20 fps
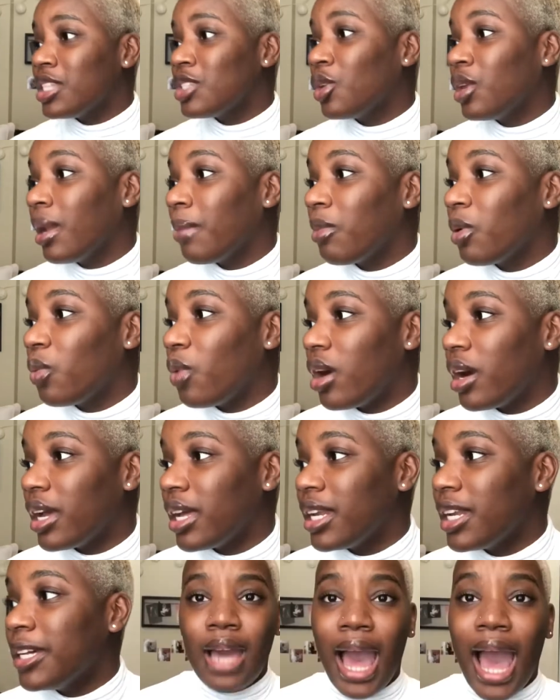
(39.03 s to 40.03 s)
number
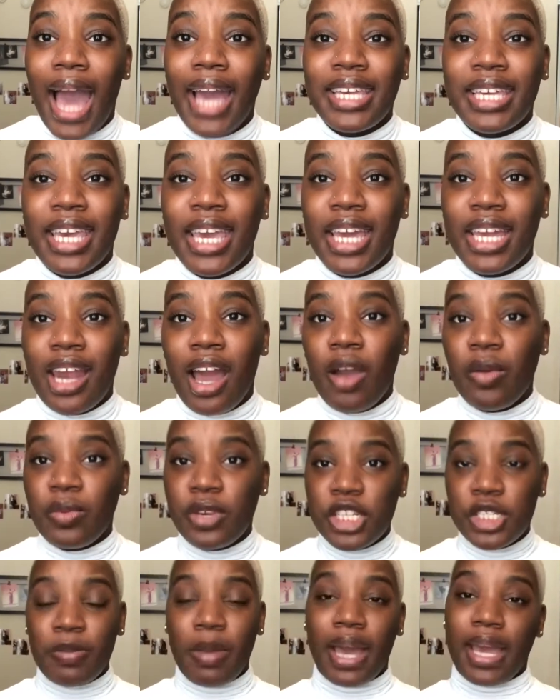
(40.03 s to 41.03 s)
one, I cannot
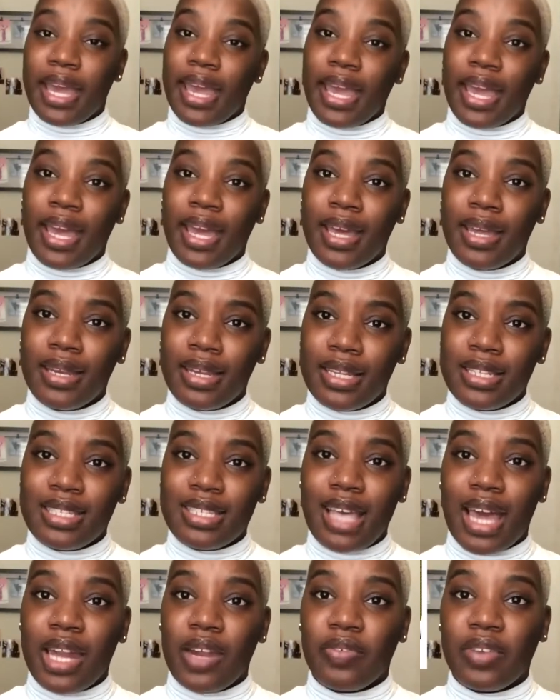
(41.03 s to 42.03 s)
reach my hand
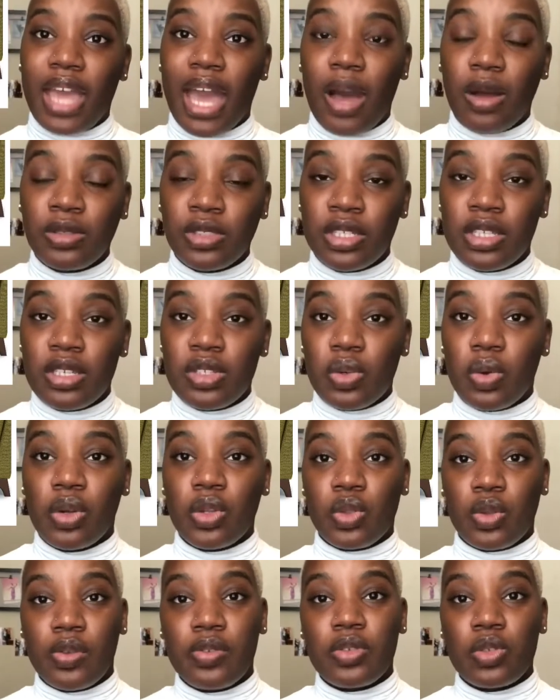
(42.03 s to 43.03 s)
inside of couches or
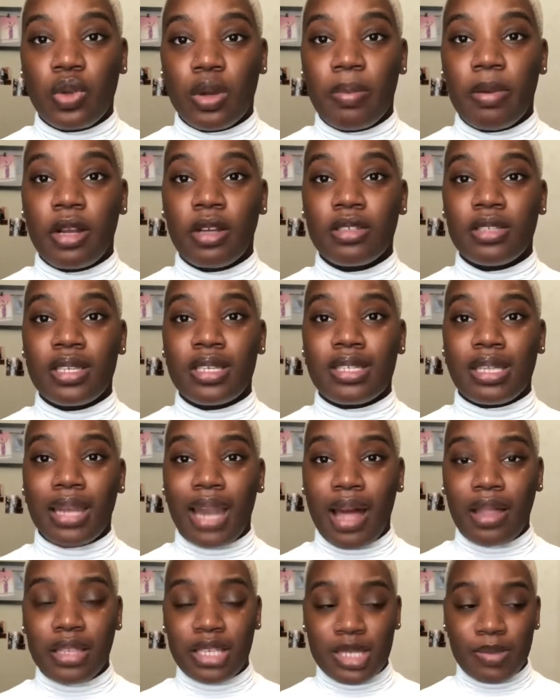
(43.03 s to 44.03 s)
thrift store purses, and
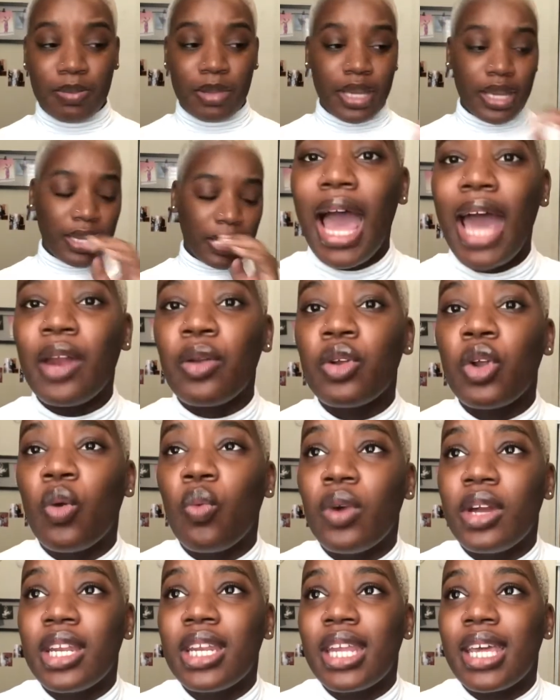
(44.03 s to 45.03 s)
I'll explain. I don't know
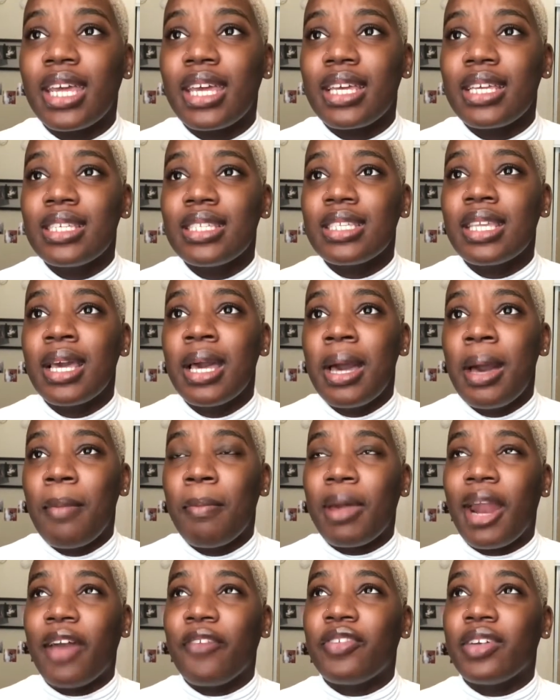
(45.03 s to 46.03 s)
what it is,
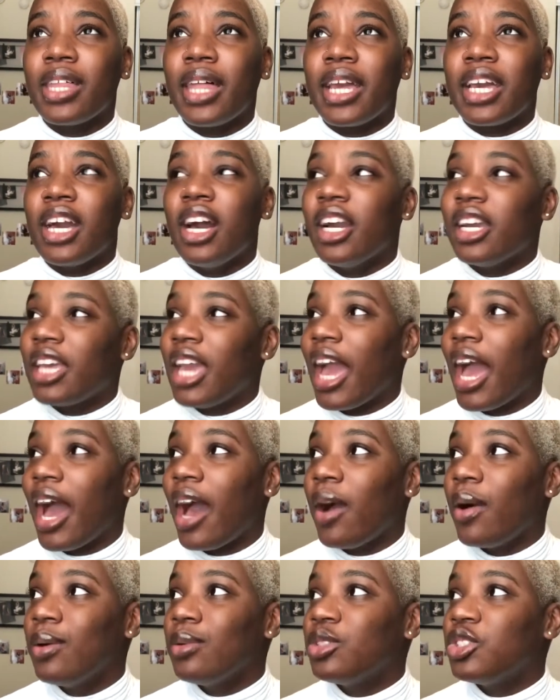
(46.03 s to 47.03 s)
but I feel like a
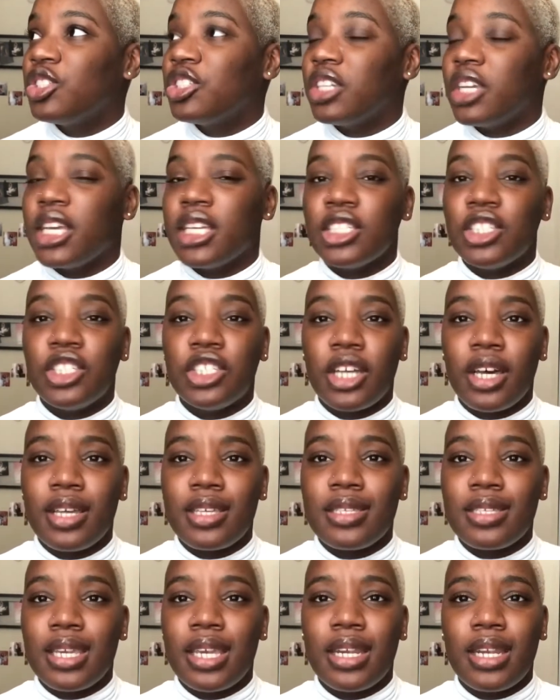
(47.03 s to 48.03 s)
couch is
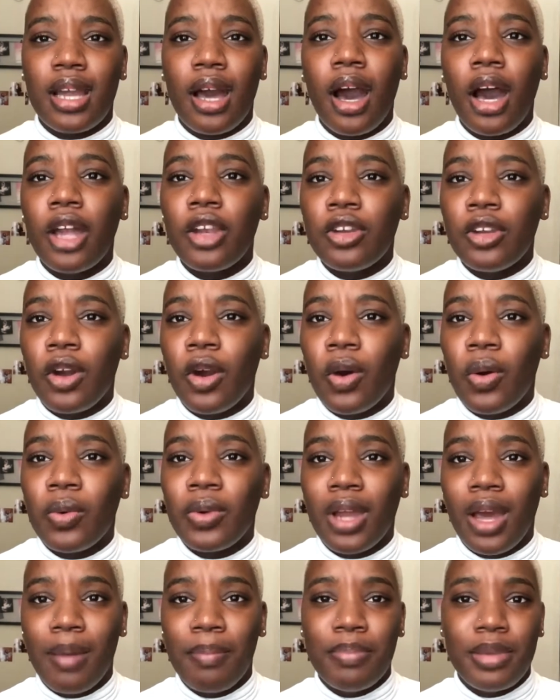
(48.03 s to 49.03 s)
just an unknown
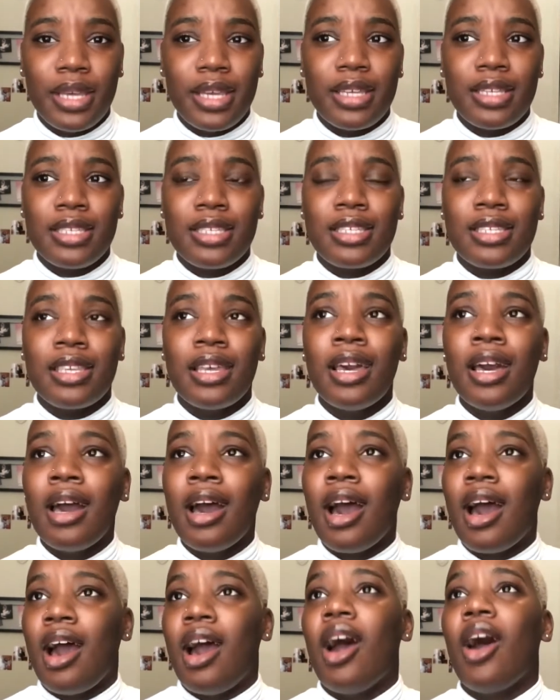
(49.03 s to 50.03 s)
abyss
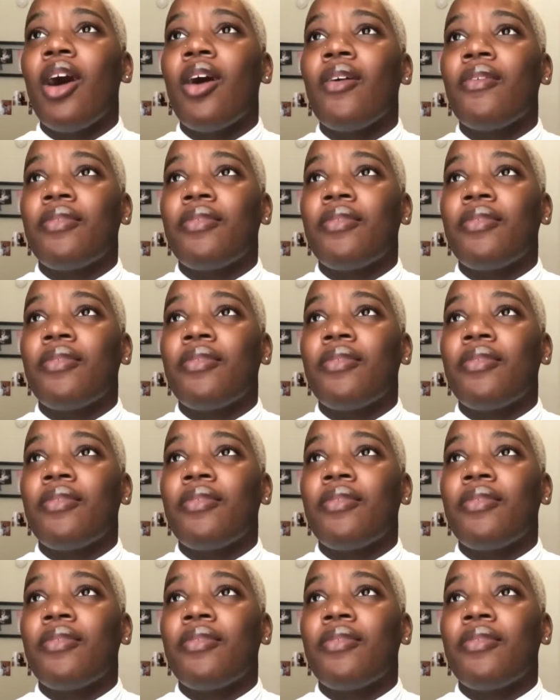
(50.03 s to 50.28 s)
of